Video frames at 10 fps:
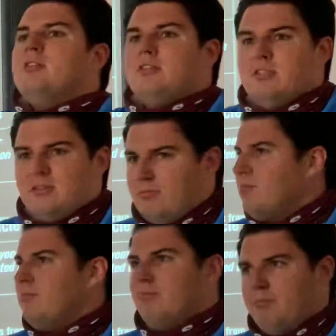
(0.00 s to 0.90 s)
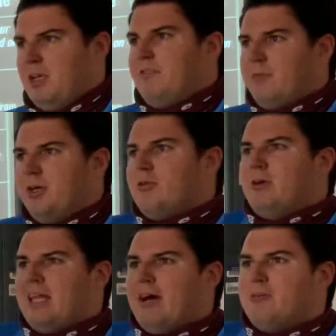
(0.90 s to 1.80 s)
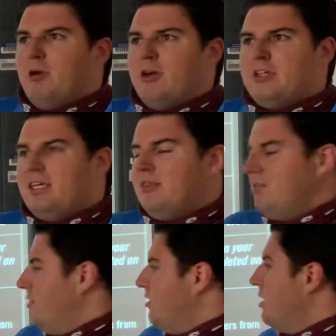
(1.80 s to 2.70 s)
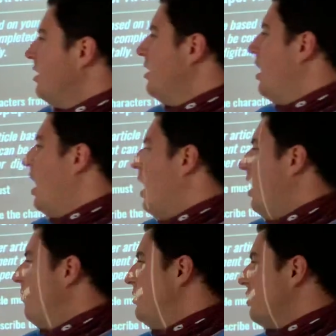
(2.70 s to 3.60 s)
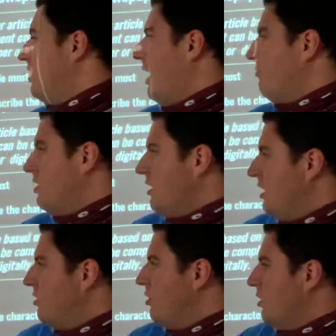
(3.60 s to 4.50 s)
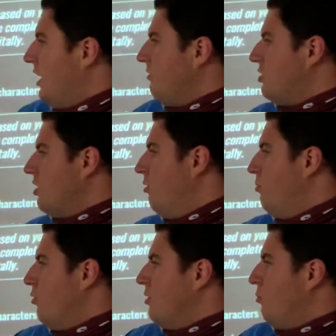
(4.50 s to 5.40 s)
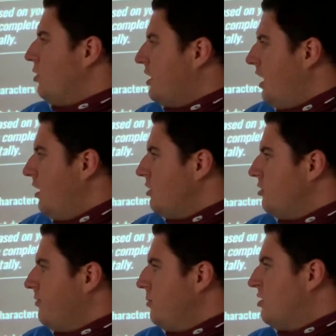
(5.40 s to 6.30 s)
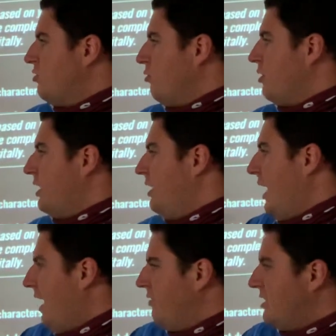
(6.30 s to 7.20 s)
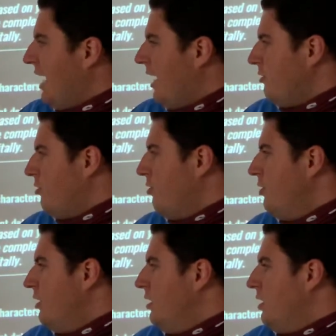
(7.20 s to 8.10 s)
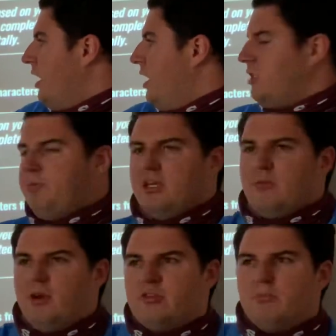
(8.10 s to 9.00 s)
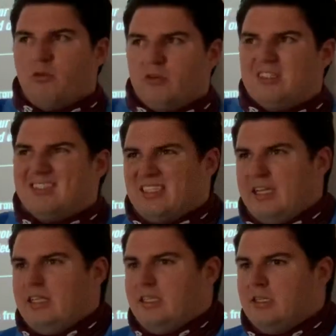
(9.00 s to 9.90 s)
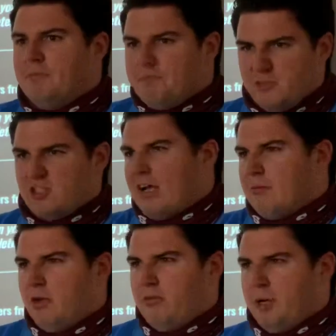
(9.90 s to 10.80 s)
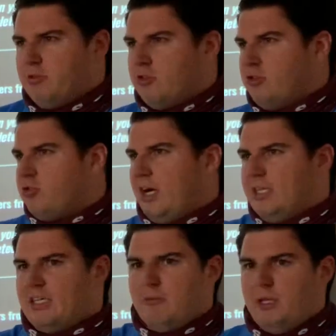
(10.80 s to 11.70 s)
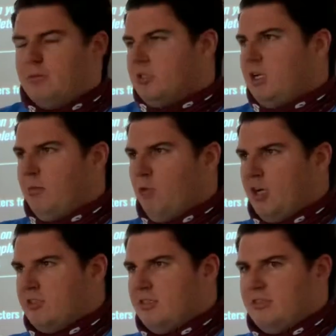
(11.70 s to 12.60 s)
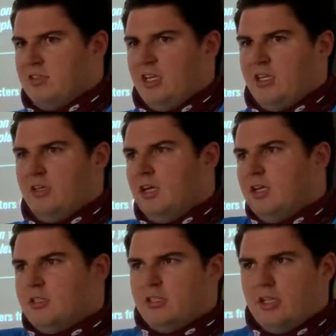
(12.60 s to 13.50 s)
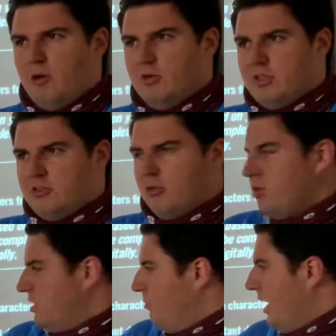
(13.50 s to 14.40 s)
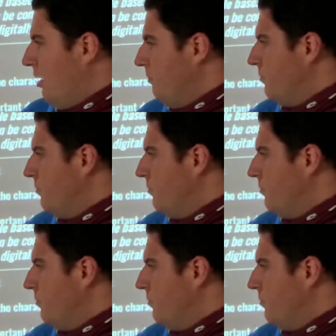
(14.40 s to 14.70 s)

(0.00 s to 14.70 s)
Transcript: just be familiar with how to work it. You're gonna have to show more than one character from the story, have a title, depict the most important scene. Just like a movie poster, you're trying to get people to come watch this thing to know what the story's about.